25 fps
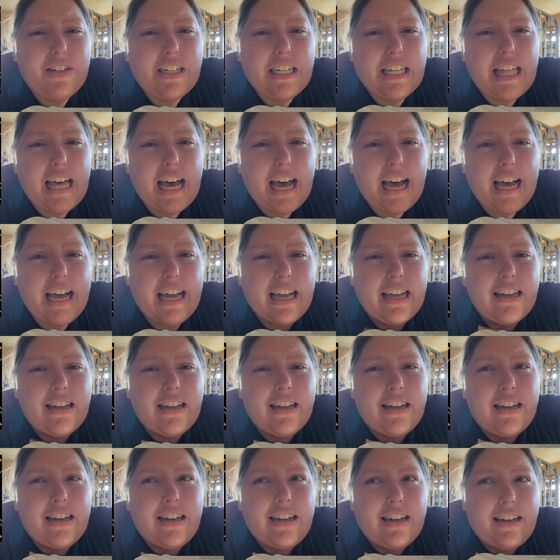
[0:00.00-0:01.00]
to that,
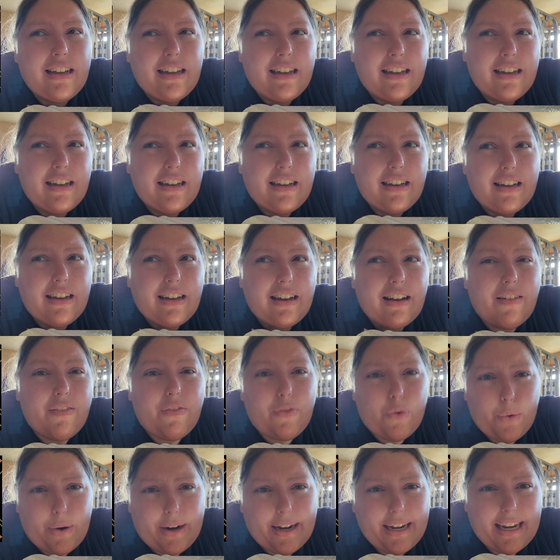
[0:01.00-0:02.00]

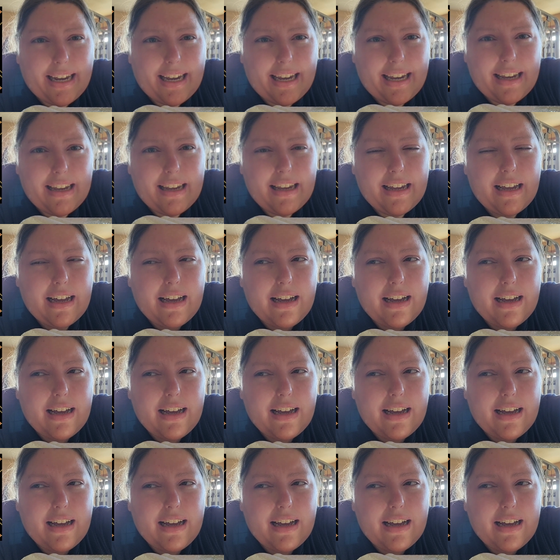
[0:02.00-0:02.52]
avoid it.